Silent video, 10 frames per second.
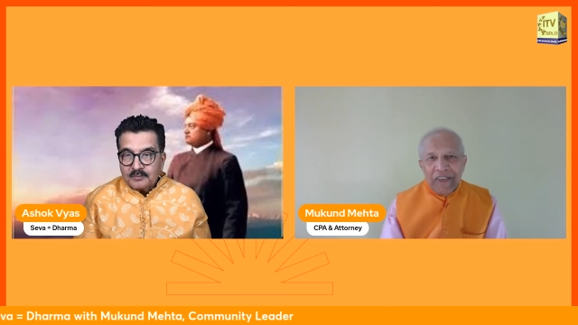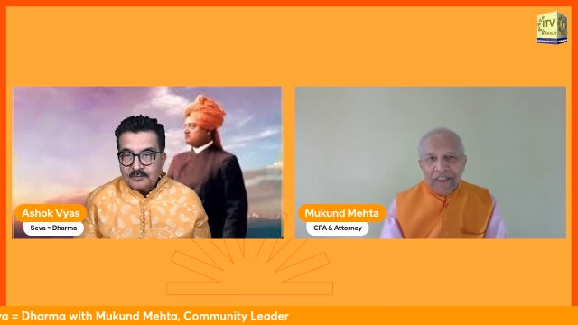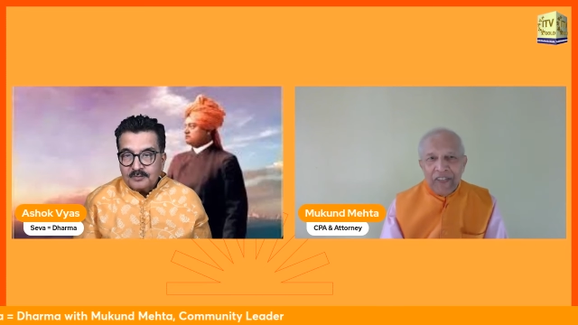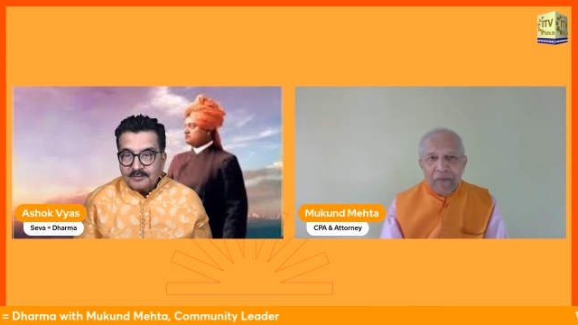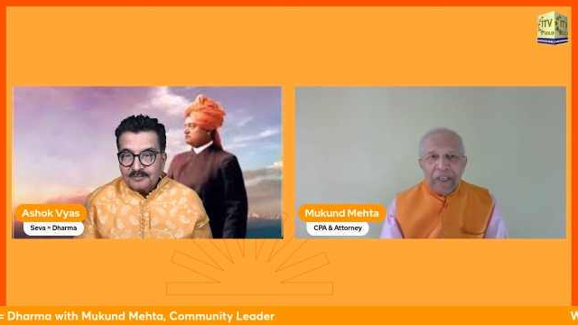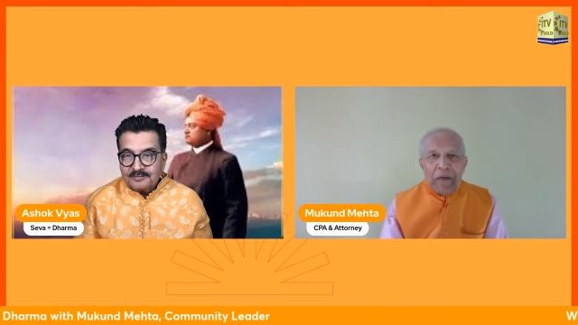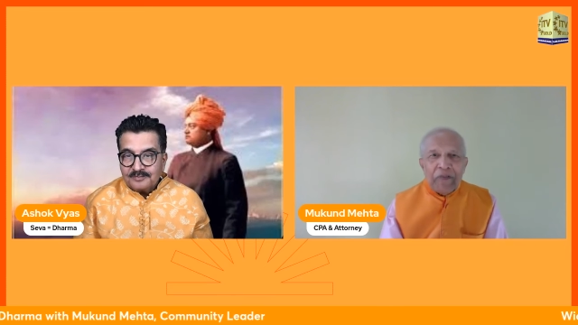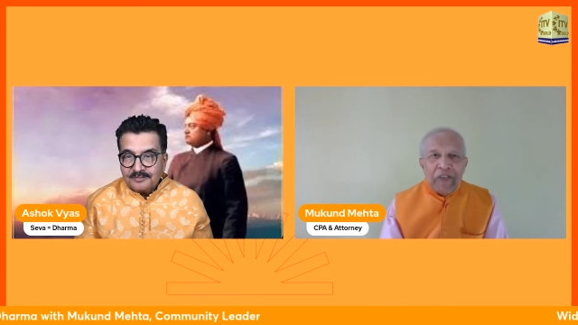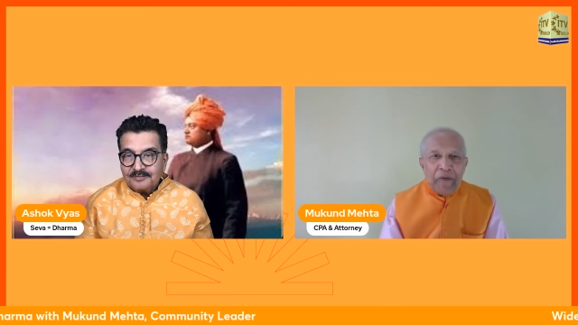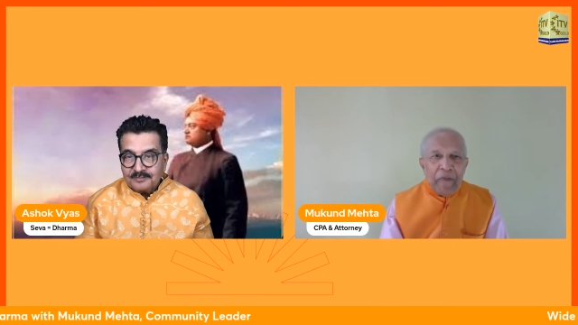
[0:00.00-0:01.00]
Speaker 1: Sometimes
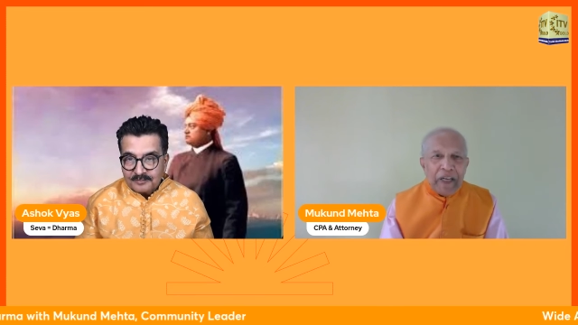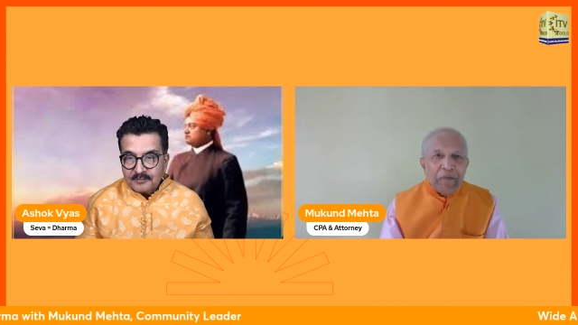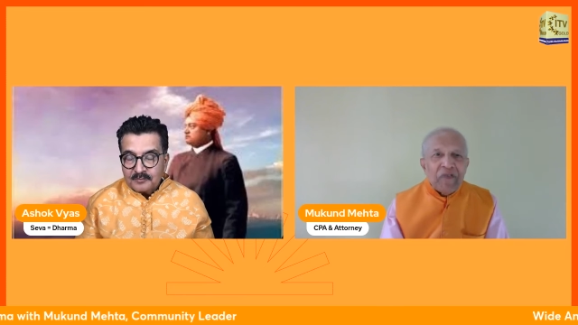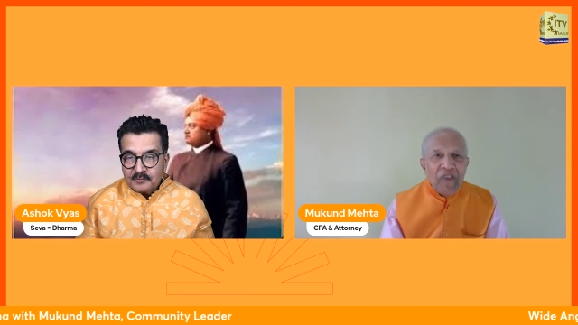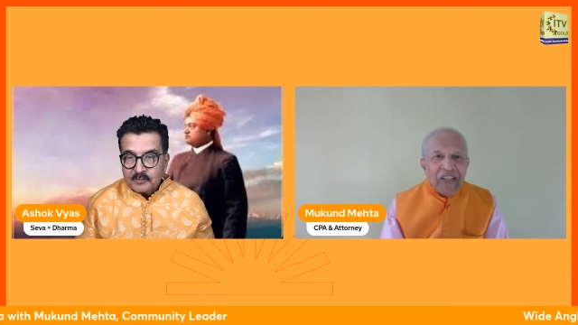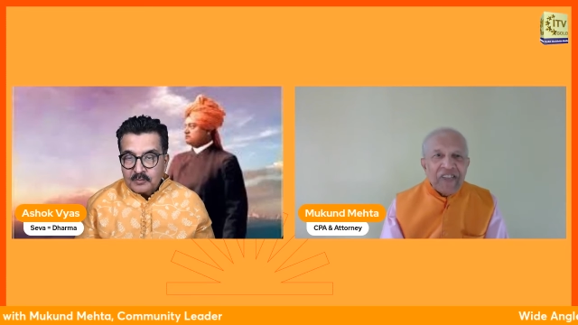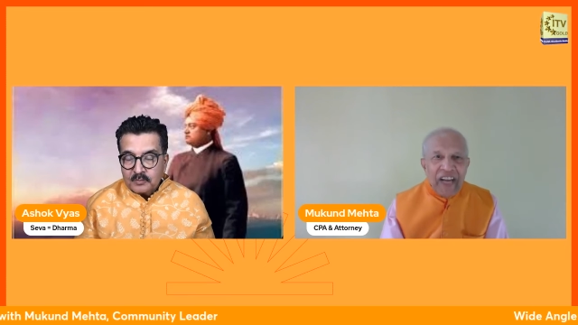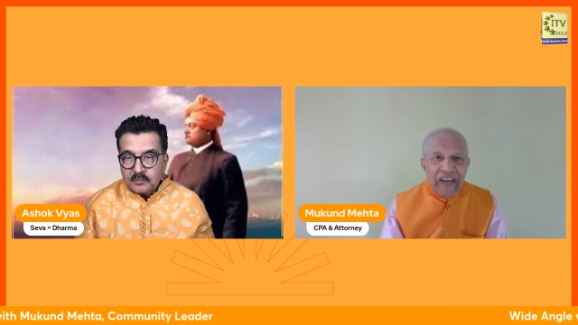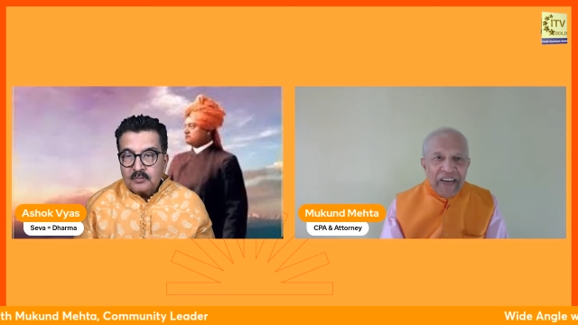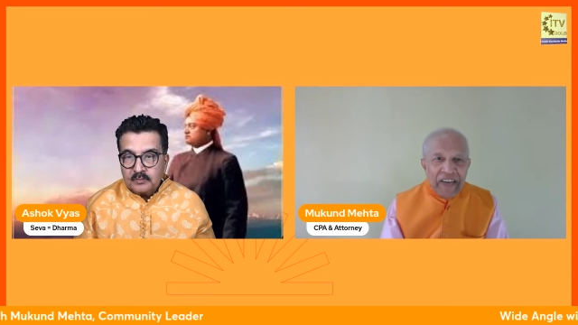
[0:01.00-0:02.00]
it becomes
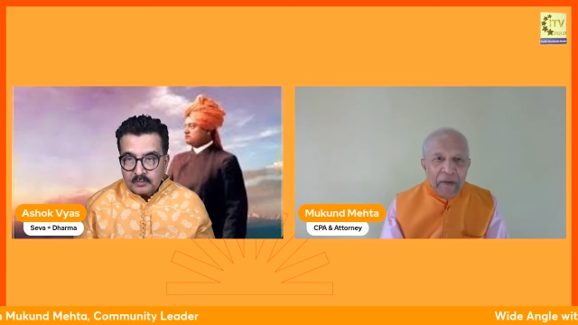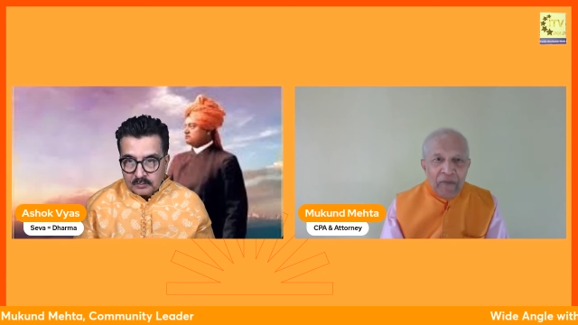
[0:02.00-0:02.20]
one-sided.